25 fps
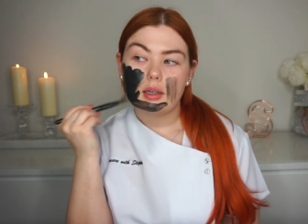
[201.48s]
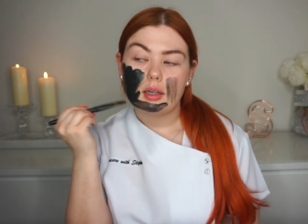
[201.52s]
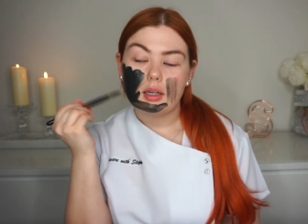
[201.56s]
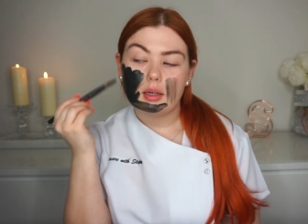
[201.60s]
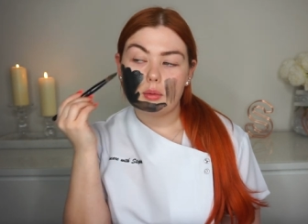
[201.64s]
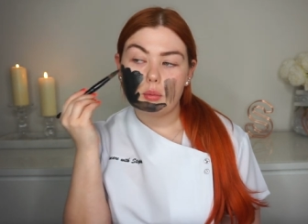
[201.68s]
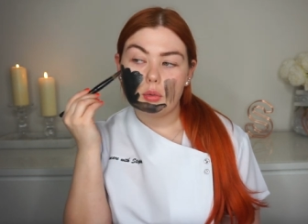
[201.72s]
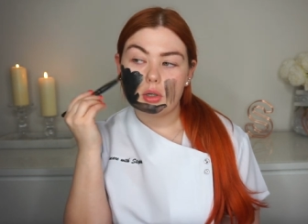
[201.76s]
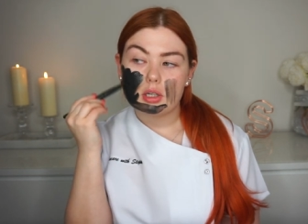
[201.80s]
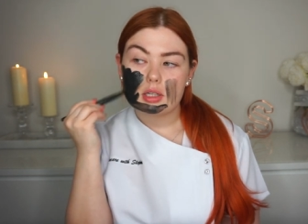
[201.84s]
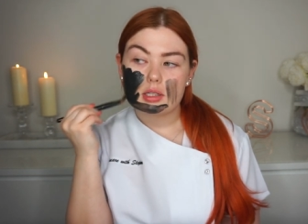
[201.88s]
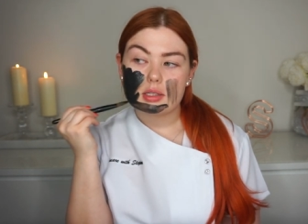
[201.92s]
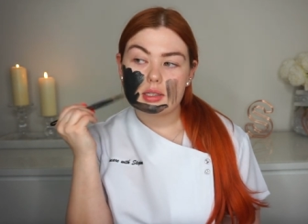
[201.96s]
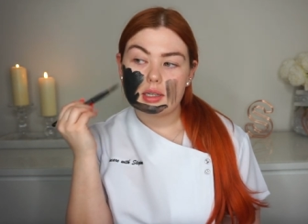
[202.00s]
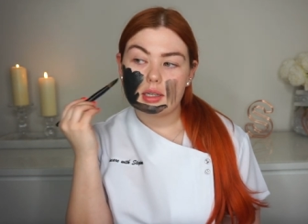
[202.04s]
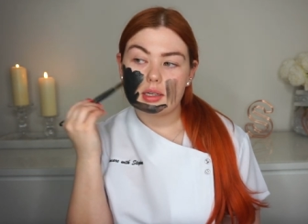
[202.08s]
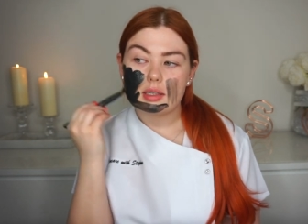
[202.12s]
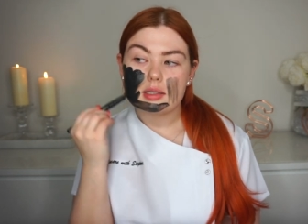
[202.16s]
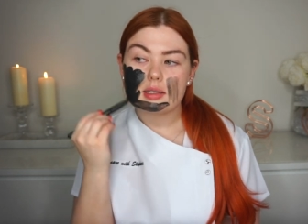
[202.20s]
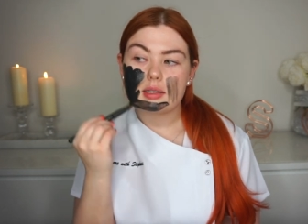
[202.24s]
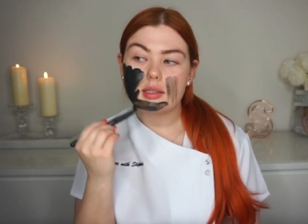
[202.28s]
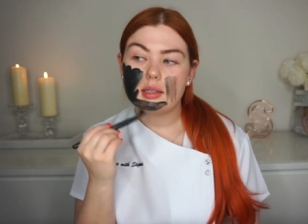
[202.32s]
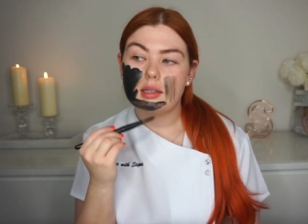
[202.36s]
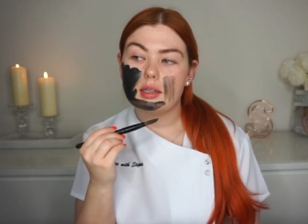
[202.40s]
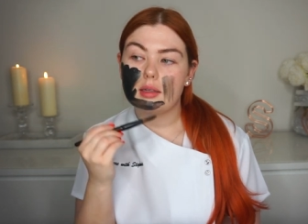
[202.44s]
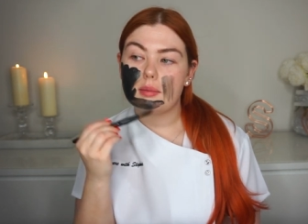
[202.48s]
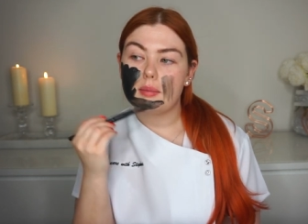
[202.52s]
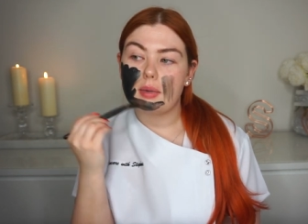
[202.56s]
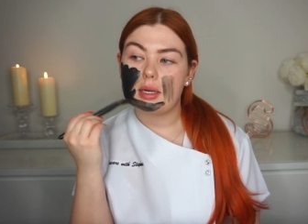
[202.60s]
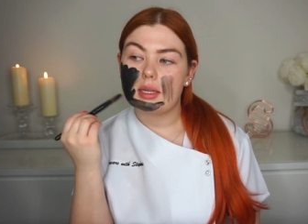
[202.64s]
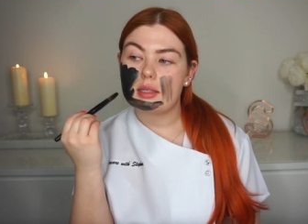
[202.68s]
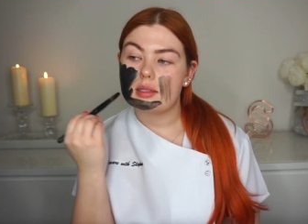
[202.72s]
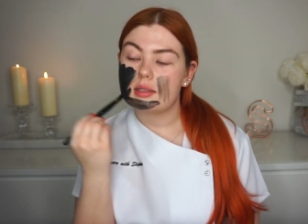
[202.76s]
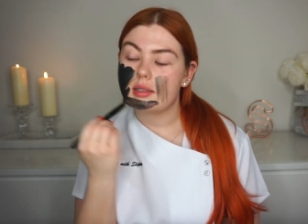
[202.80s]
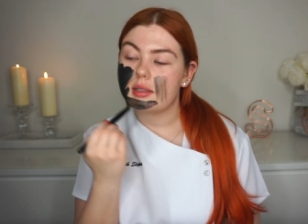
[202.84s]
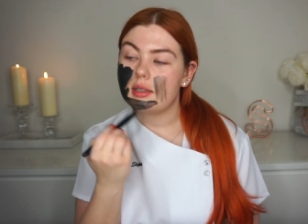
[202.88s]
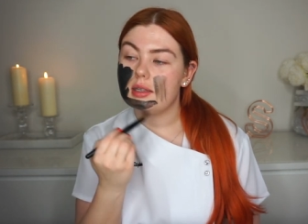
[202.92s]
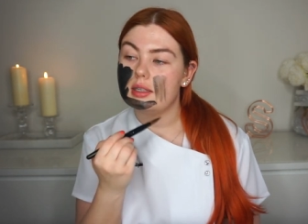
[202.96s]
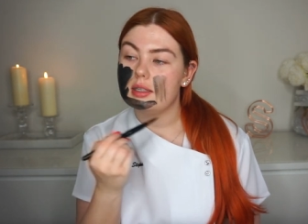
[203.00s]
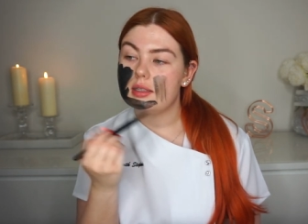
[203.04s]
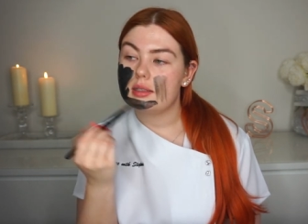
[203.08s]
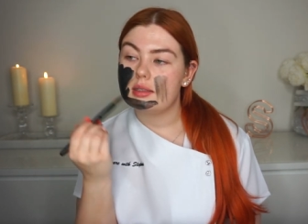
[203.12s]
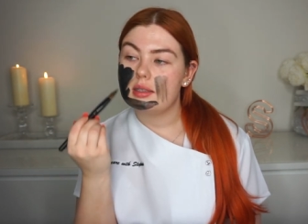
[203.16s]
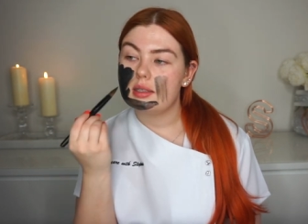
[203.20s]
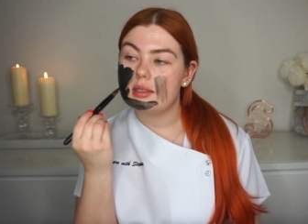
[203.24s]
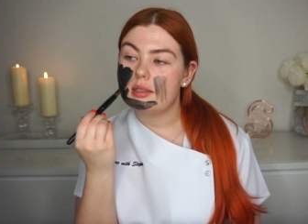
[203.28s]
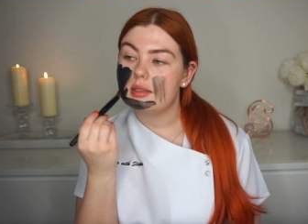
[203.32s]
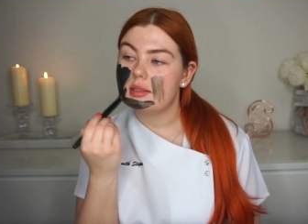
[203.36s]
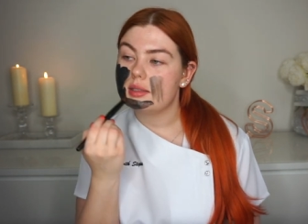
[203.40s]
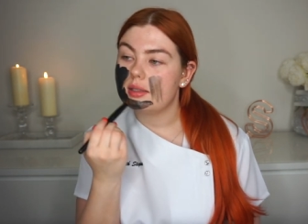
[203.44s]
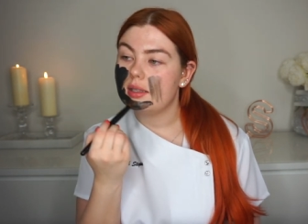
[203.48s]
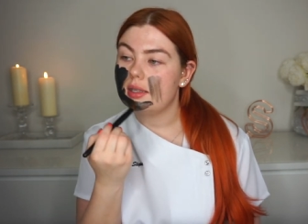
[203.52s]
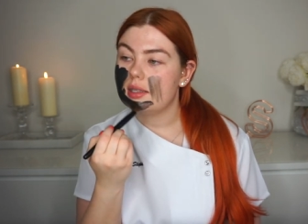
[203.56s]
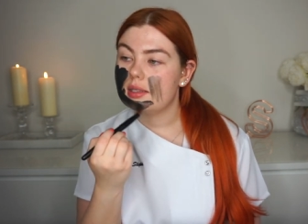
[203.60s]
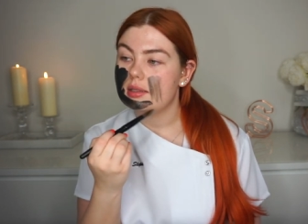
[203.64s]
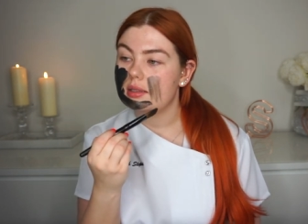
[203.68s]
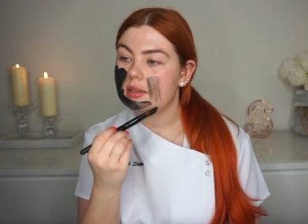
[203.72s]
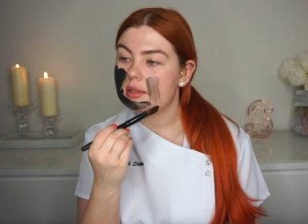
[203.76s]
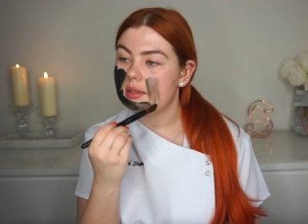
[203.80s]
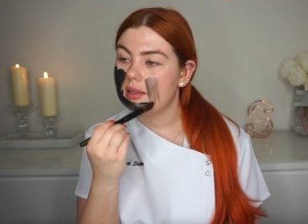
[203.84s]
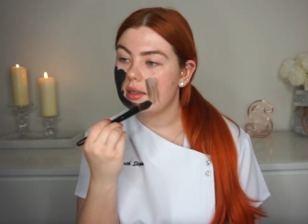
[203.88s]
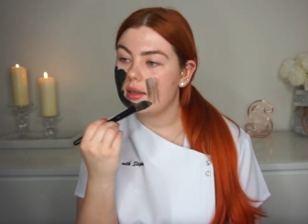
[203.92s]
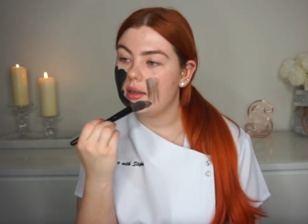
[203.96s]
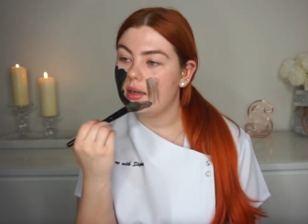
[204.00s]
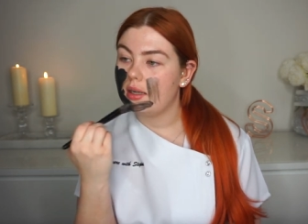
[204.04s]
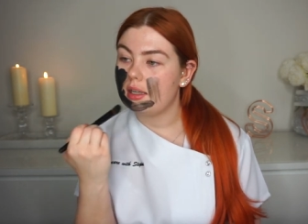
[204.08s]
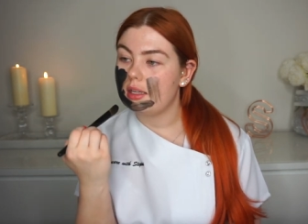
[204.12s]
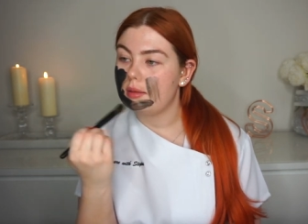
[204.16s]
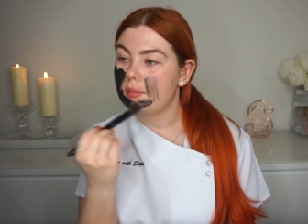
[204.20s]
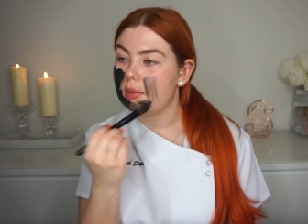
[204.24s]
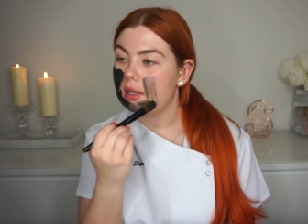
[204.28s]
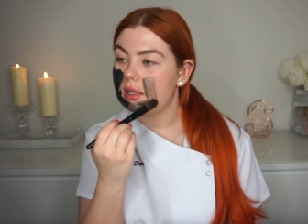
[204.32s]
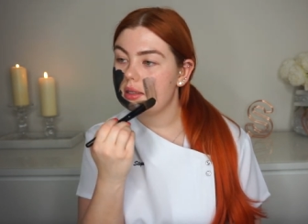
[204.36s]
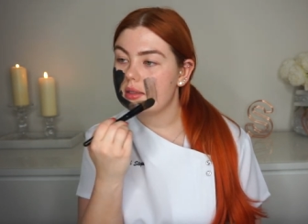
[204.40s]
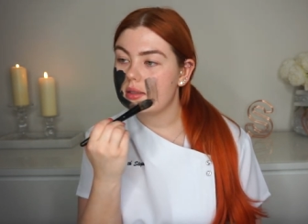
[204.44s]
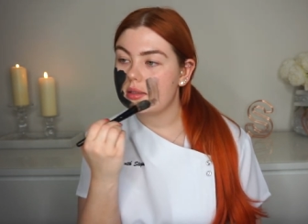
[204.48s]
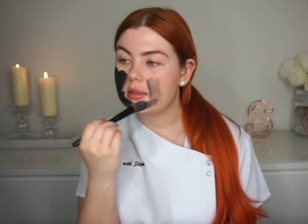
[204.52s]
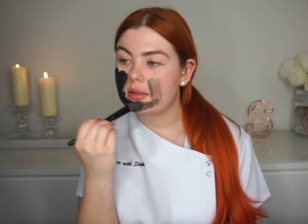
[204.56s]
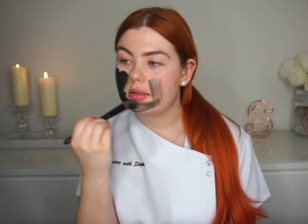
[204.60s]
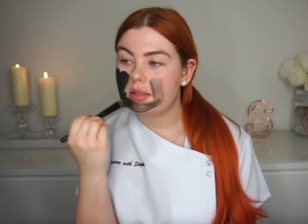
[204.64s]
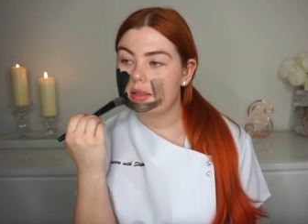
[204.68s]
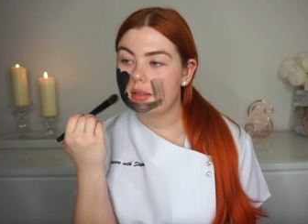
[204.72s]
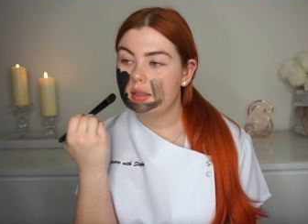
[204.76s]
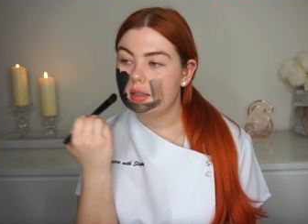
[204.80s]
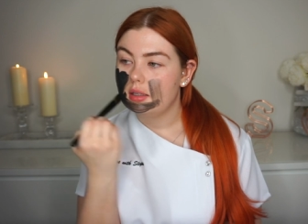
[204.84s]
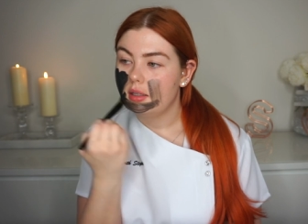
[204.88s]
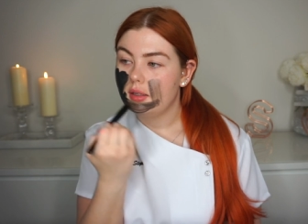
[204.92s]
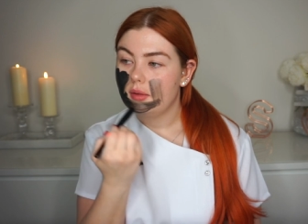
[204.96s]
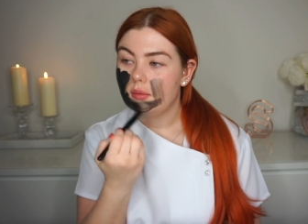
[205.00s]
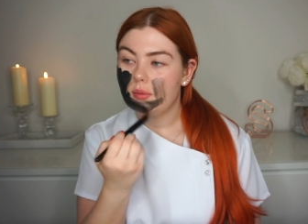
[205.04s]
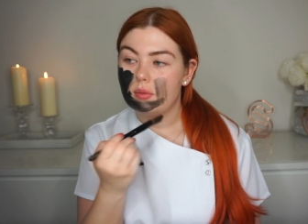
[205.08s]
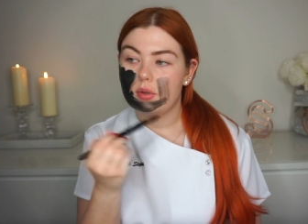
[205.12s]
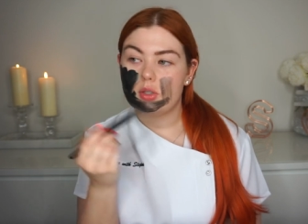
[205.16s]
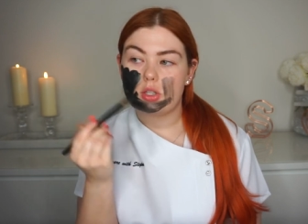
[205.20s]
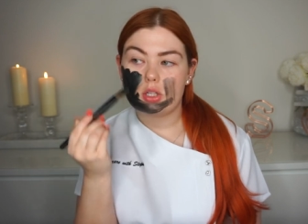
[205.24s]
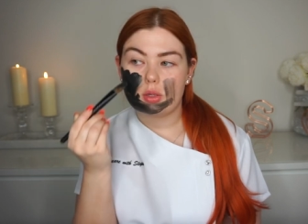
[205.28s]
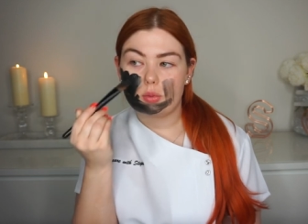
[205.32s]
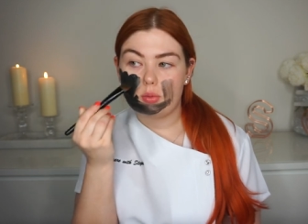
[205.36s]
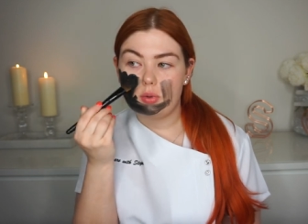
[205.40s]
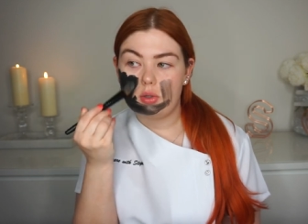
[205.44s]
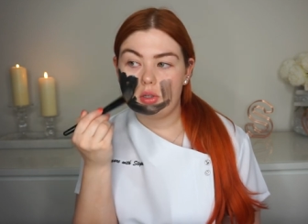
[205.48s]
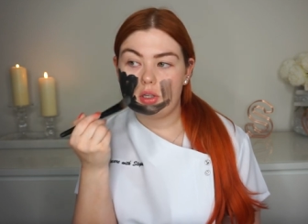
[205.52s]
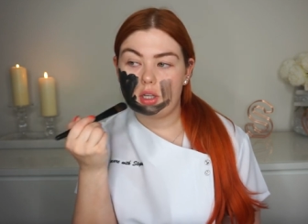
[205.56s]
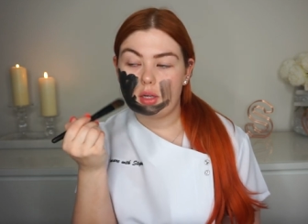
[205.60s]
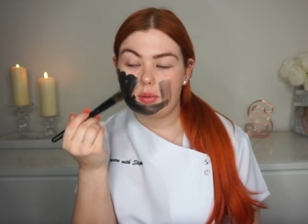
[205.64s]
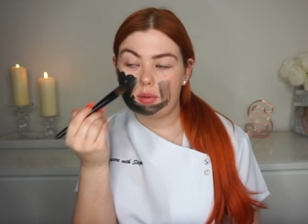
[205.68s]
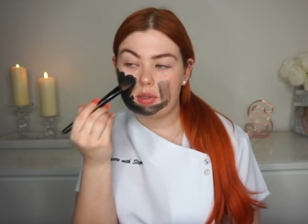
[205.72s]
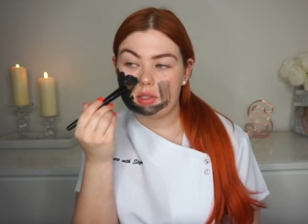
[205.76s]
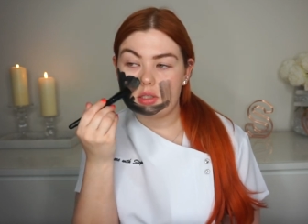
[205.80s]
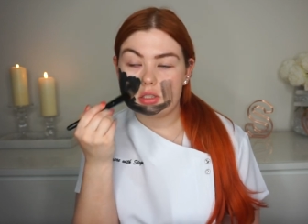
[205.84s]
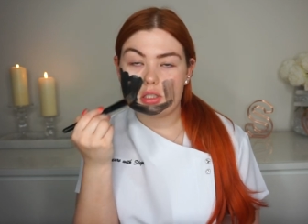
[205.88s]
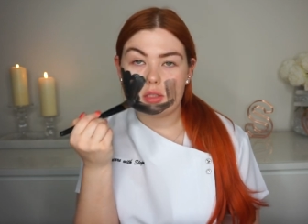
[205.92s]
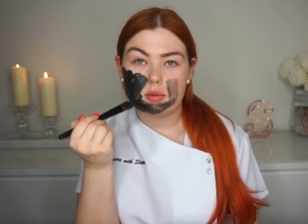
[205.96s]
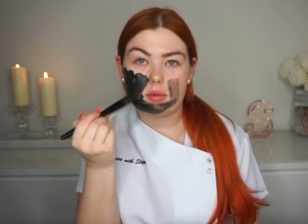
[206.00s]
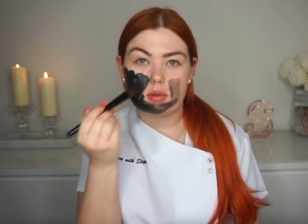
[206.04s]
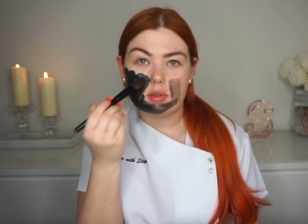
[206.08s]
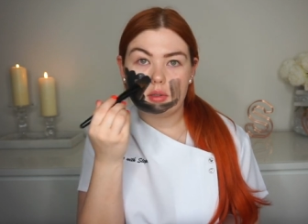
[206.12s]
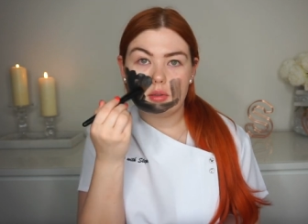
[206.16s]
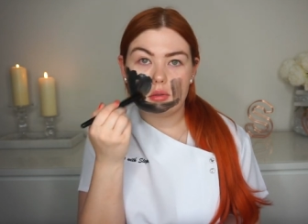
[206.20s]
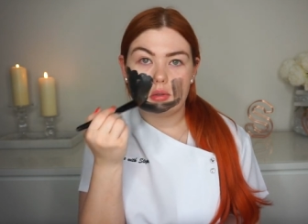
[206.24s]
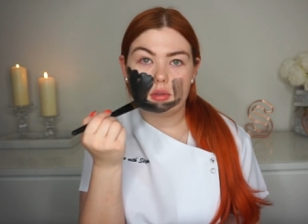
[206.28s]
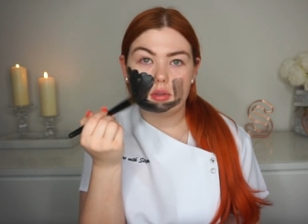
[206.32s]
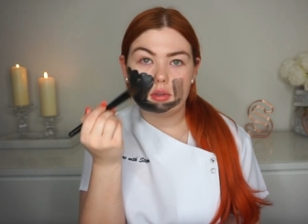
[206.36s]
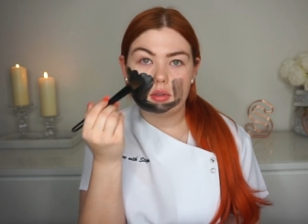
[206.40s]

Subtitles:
And what a salicylic mask is, this is classed as a clay mask, which I will go into